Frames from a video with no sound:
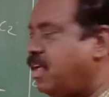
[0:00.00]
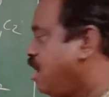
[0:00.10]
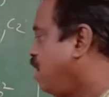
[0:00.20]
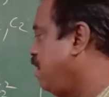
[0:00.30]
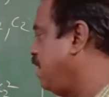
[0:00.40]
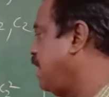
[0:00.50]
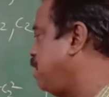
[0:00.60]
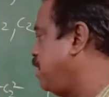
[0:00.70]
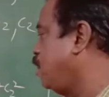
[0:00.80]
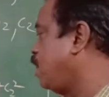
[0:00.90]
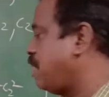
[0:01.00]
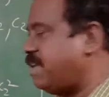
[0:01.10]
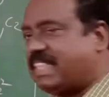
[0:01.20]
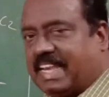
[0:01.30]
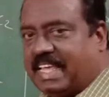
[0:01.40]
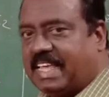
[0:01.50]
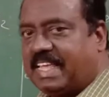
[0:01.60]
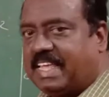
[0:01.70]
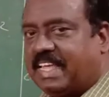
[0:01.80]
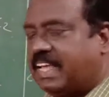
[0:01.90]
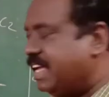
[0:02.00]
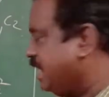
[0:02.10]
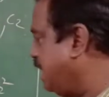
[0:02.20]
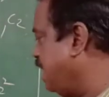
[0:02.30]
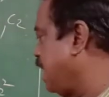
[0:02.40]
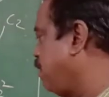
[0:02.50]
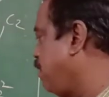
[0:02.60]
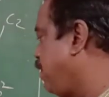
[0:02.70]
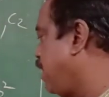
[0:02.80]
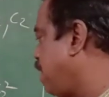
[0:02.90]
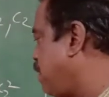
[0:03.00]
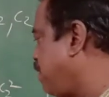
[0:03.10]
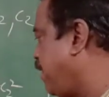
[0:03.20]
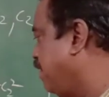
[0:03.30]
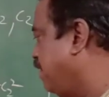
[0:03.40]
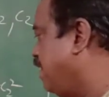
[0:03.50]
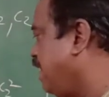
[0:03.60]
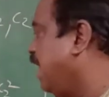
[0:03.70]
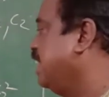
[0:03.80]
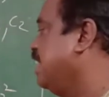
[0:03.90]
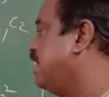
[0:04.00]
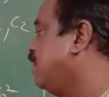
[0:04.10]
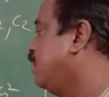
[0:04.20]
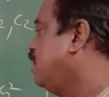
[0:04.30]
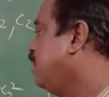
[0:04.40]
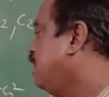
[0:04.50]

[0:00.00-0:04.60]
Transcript: 1, 2, 3, 3, 4, 5, like that.